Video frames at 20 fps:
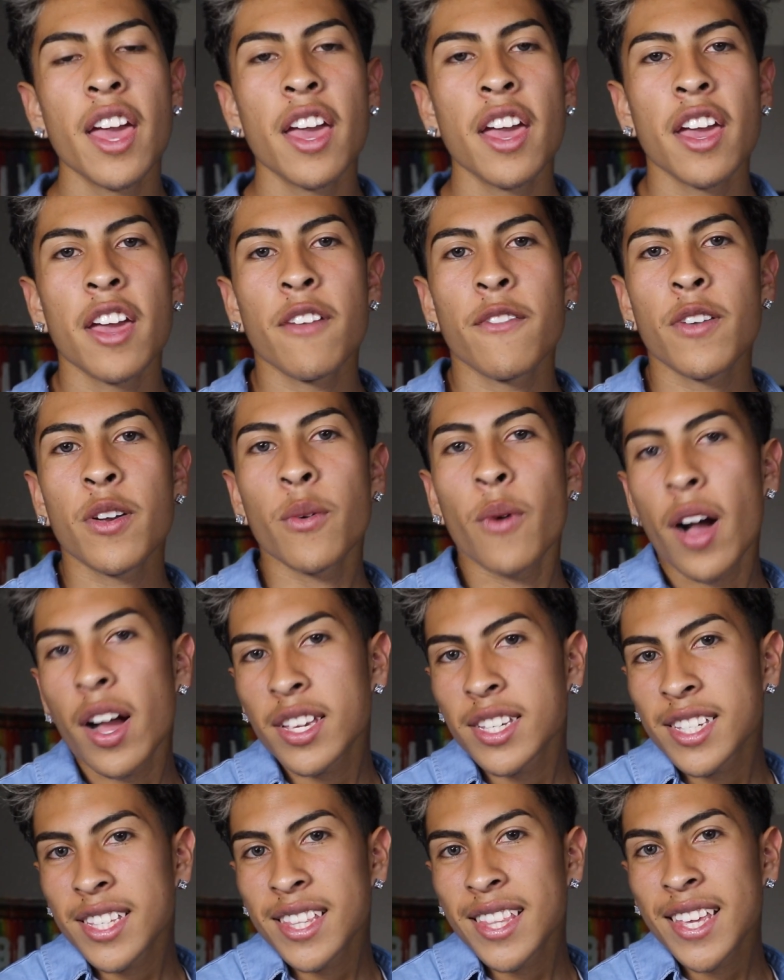if you're
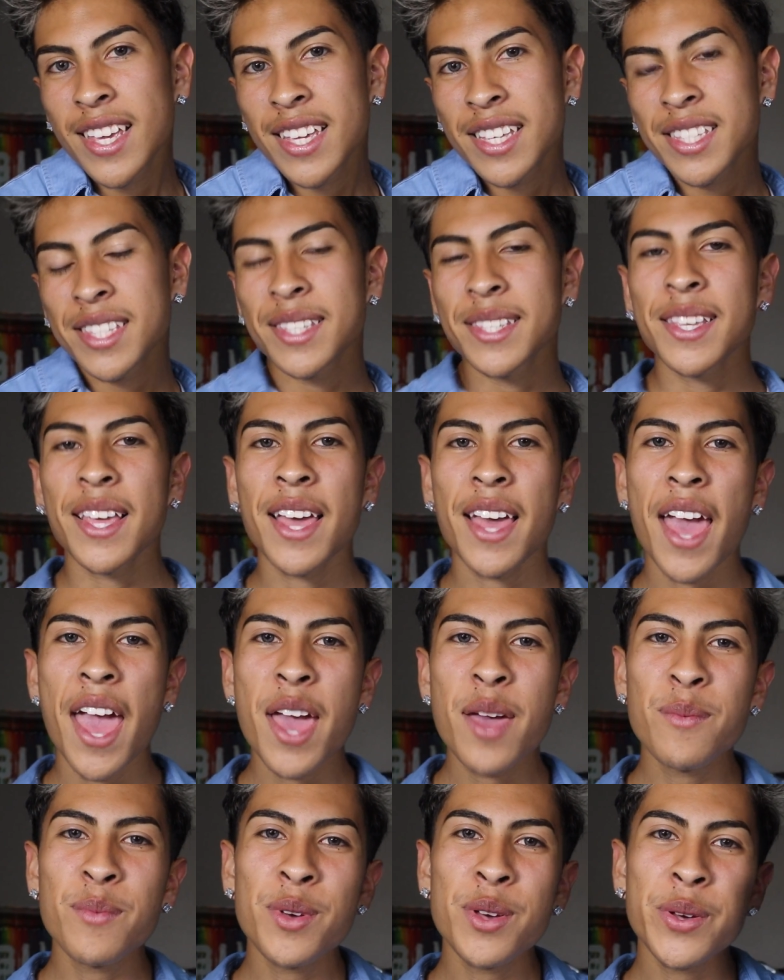watching this,
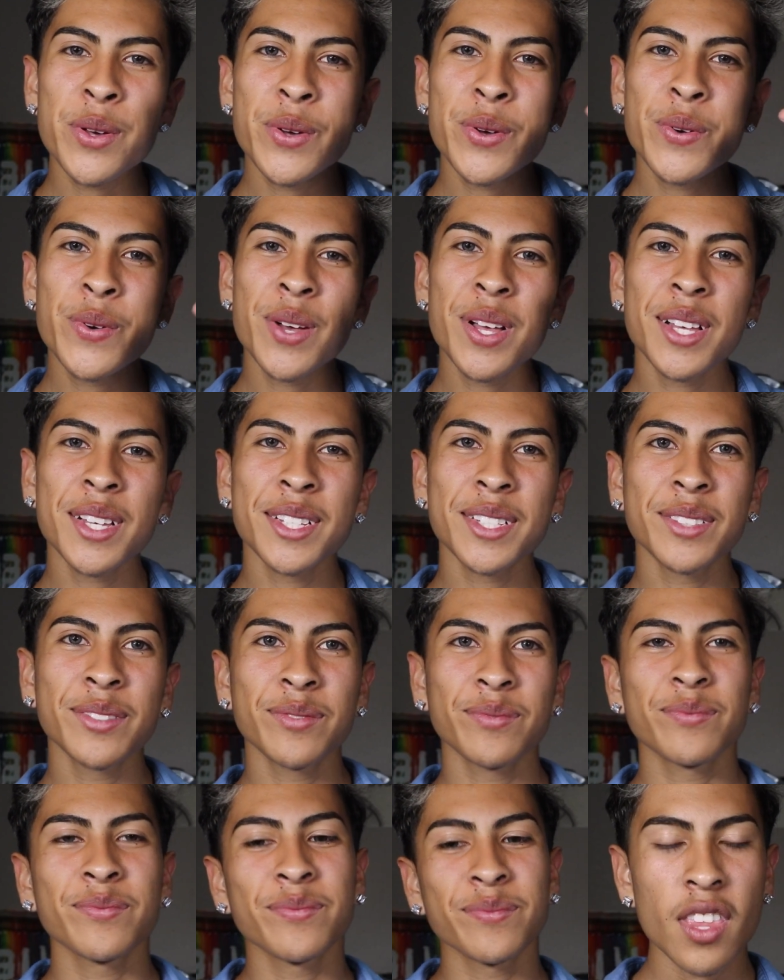hey boo.
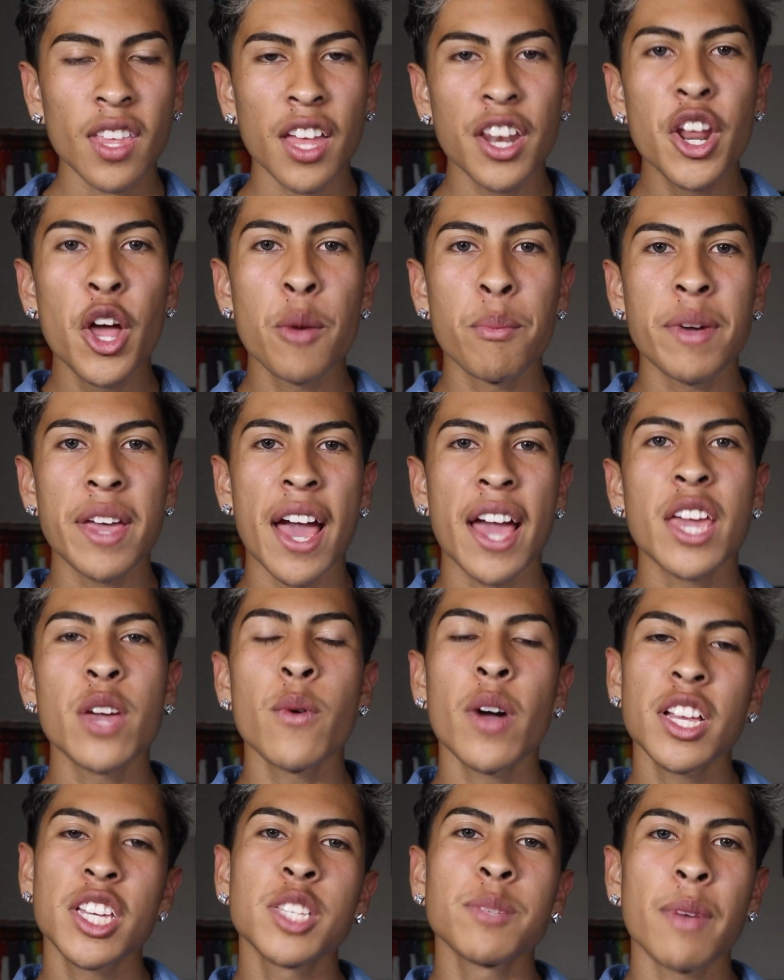No, but yeah, he
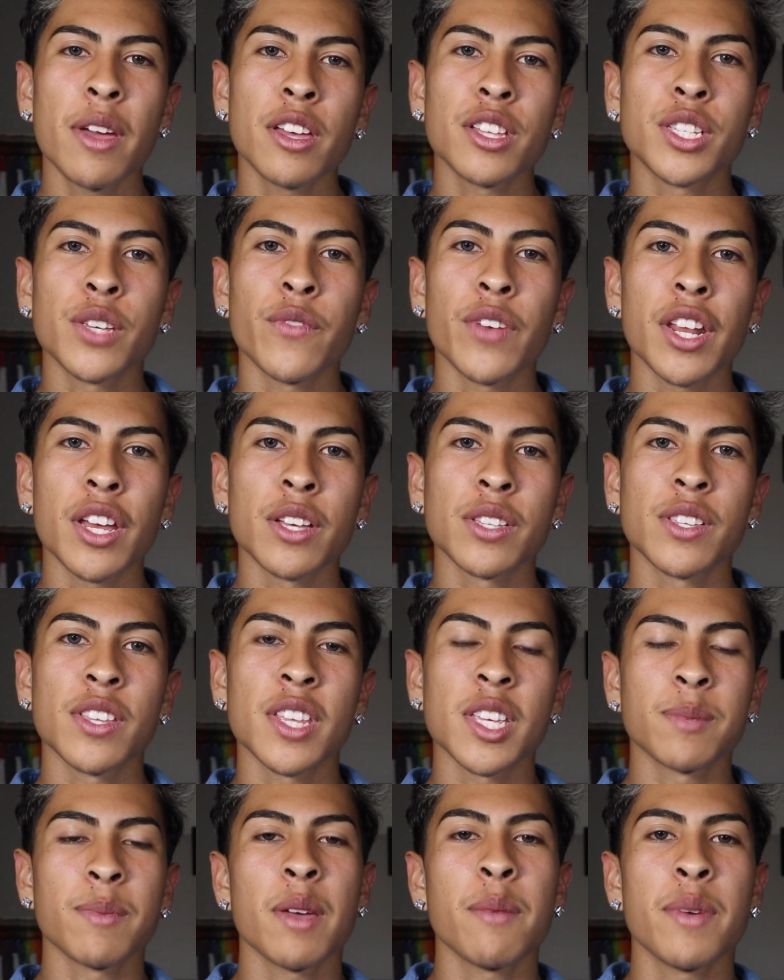watches my YouTube videos, so
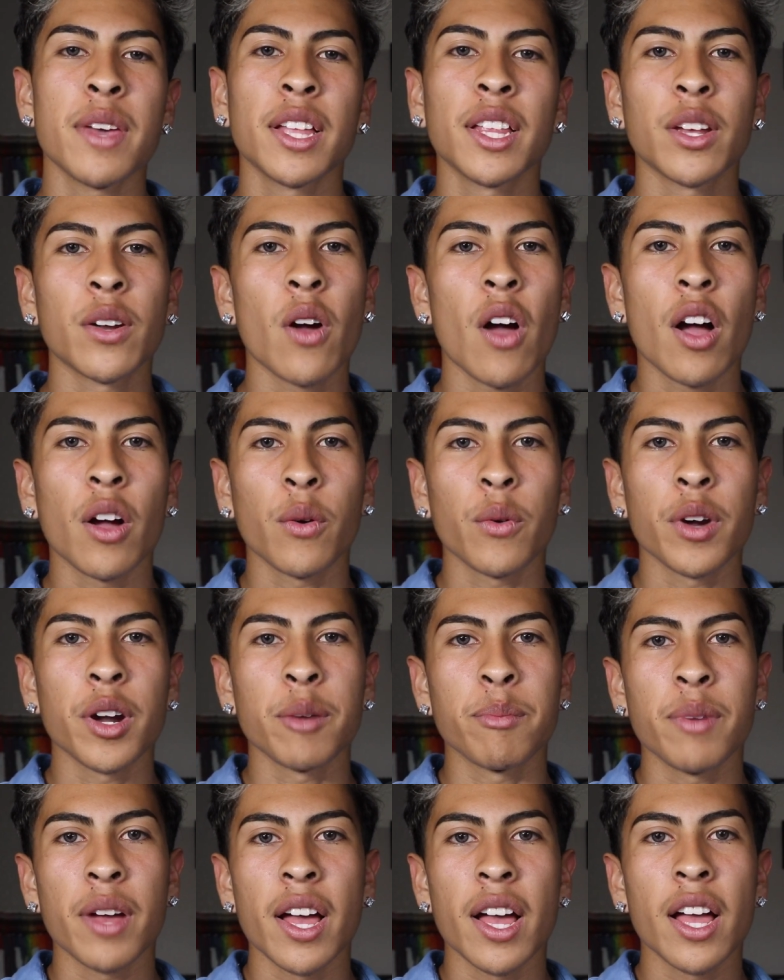this might be a little
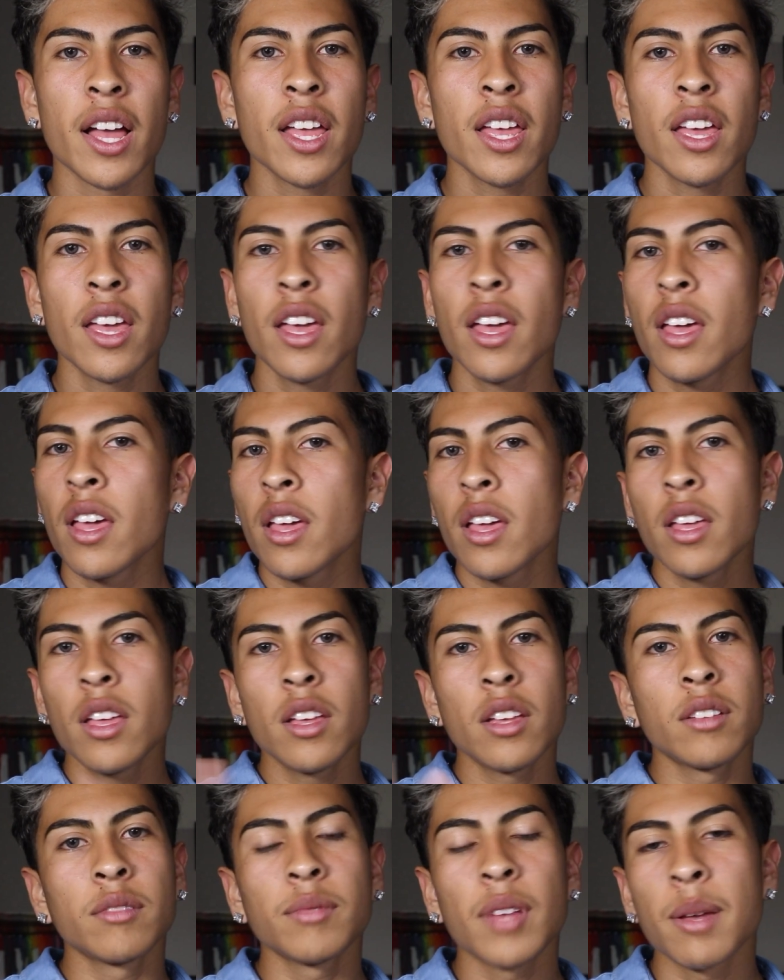awkward, but
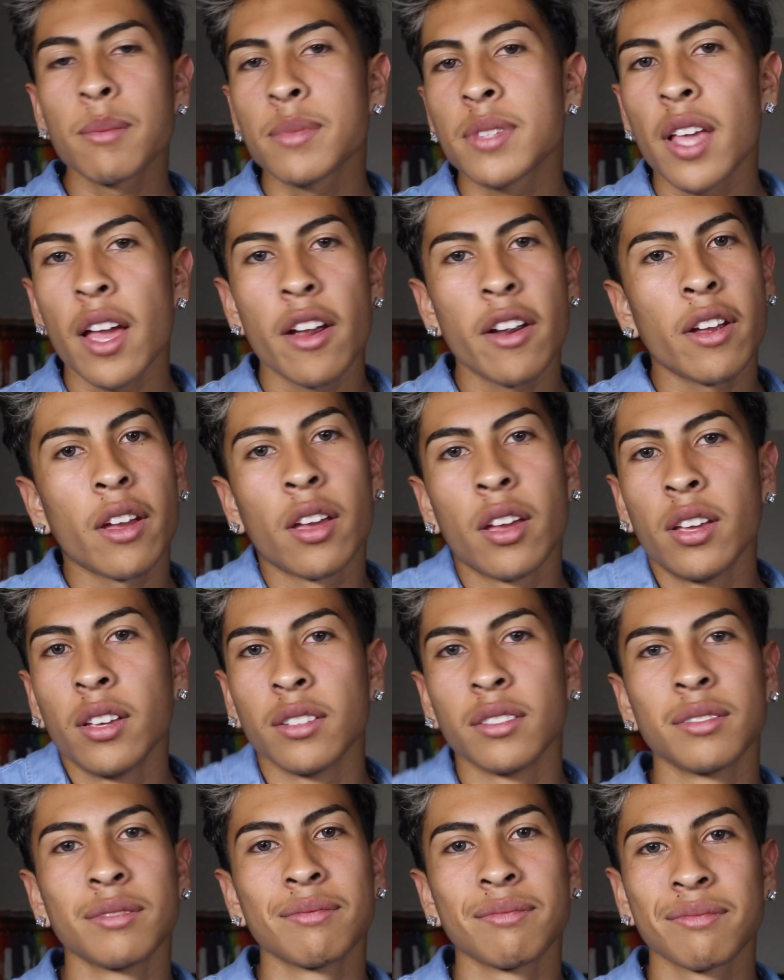I'm sorry.
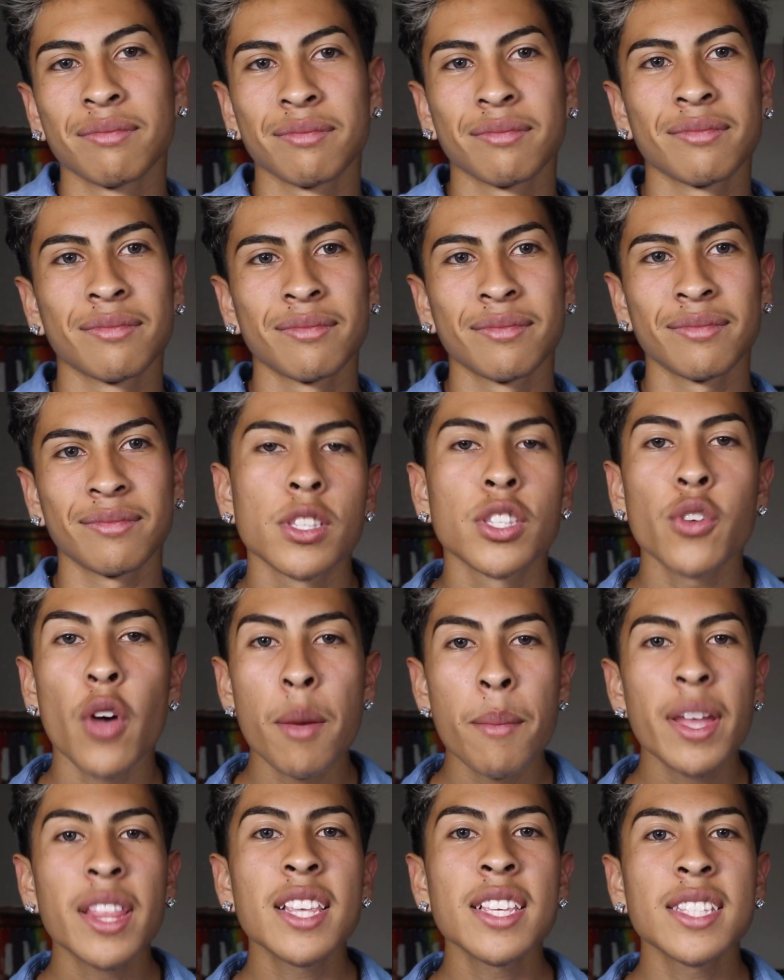So I
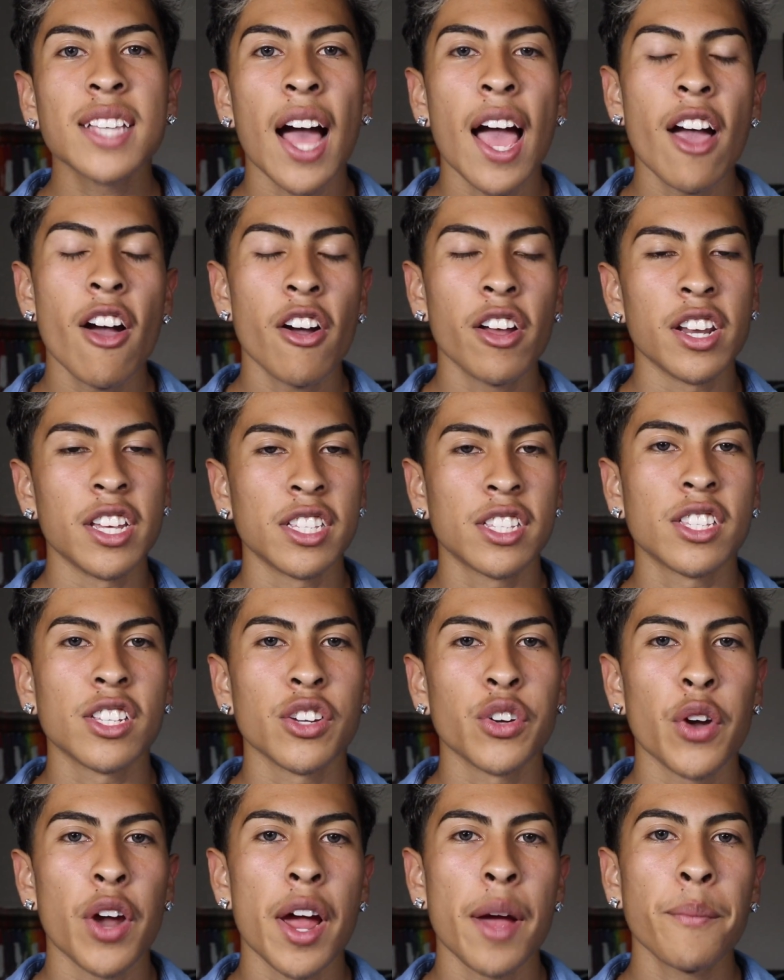met this guy on
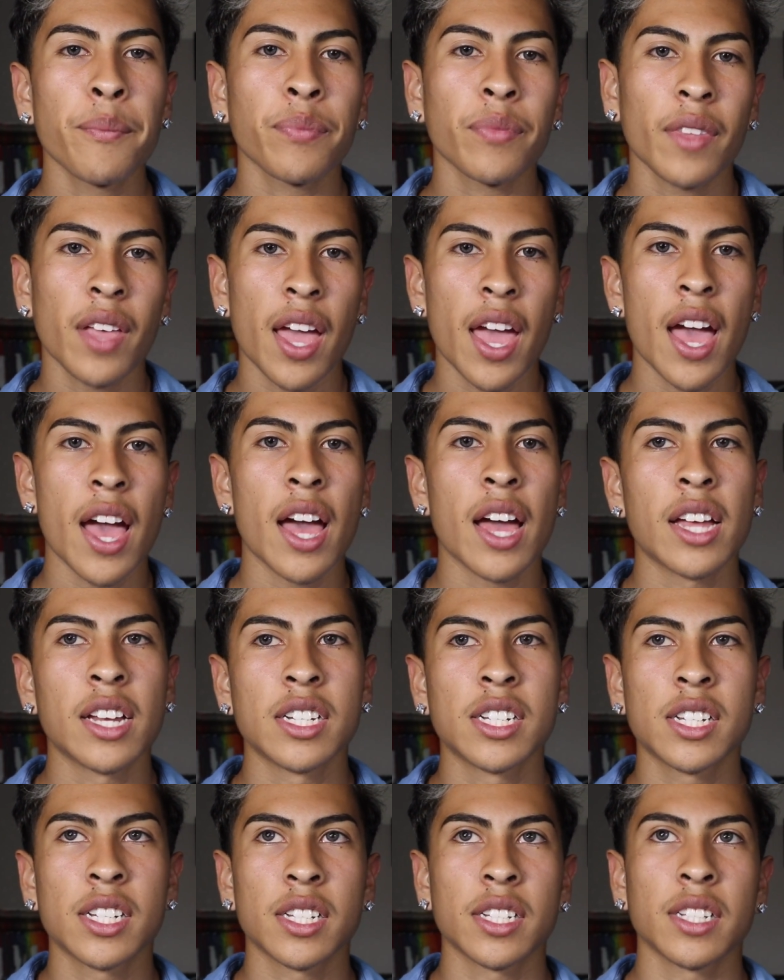Instagram, and